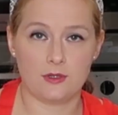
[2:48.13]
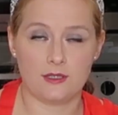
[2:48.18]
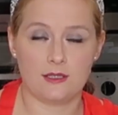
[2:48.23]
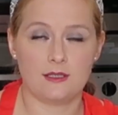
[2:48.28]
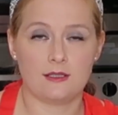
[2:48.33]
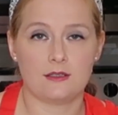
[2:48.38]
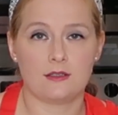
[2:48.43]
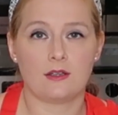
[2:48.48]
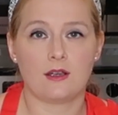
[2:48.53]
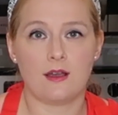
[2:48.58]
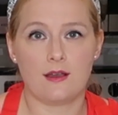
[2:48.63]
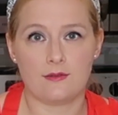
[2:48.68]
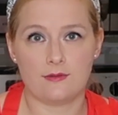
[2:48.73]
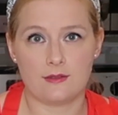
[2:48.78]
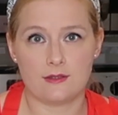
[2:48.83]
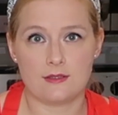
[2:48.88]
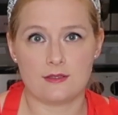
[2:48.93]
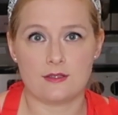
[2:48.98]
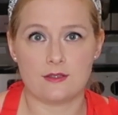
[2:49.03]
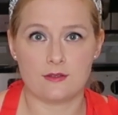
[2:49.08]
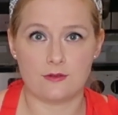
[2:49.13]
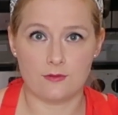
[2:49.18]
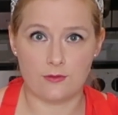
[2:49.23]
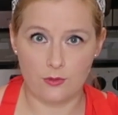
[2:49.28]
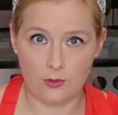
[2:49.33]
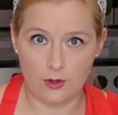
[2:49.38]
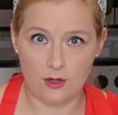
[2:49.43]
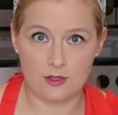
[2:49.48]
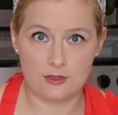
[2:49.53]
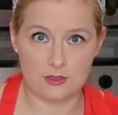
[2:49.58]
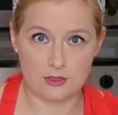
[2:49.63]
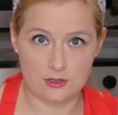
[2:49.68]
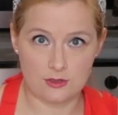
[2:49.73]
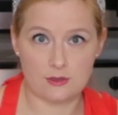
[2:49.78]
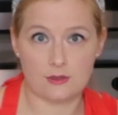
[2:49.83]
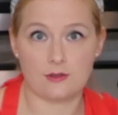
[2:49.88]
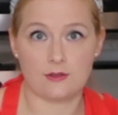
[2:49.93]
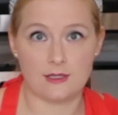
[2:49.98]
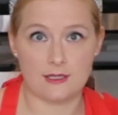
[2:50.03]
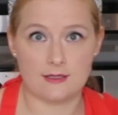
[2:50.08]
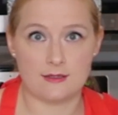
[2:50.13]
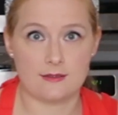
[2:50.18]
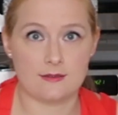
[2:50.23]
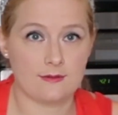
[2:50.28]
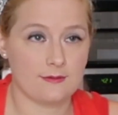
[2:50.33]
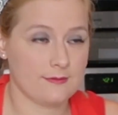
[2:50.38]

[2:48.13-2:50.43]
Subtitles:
Preheat your oven to 400 degrees.